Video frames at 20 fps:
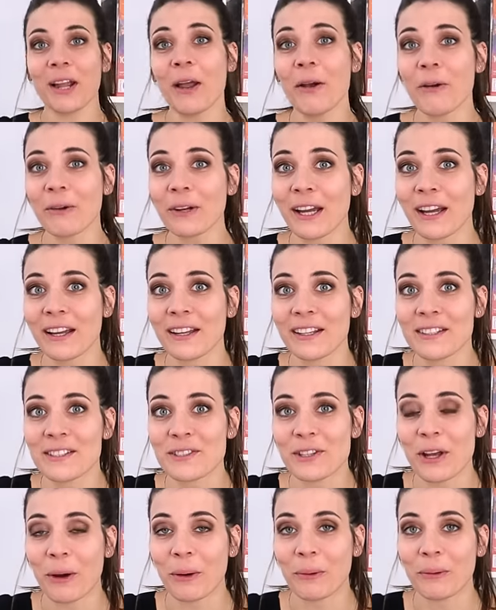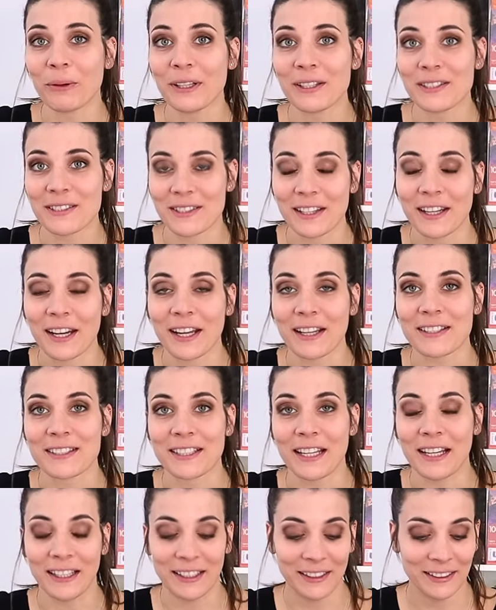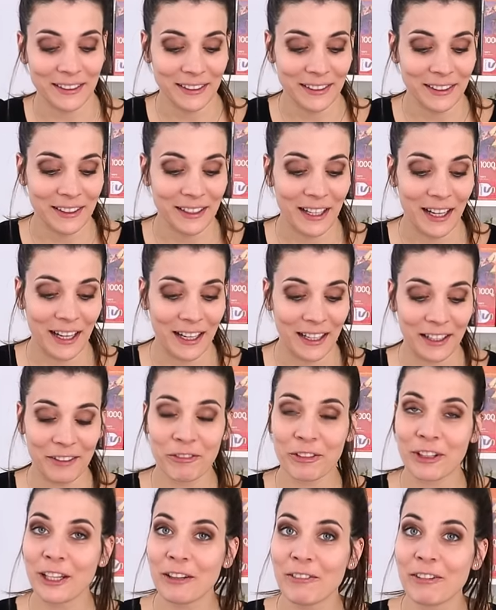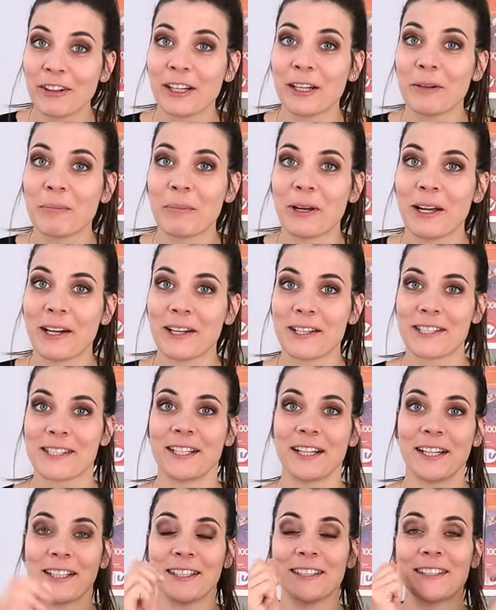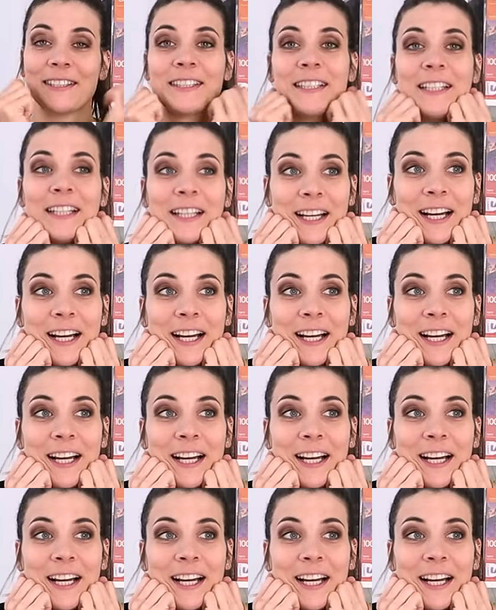Okay, so it's the next day. I have given up last night.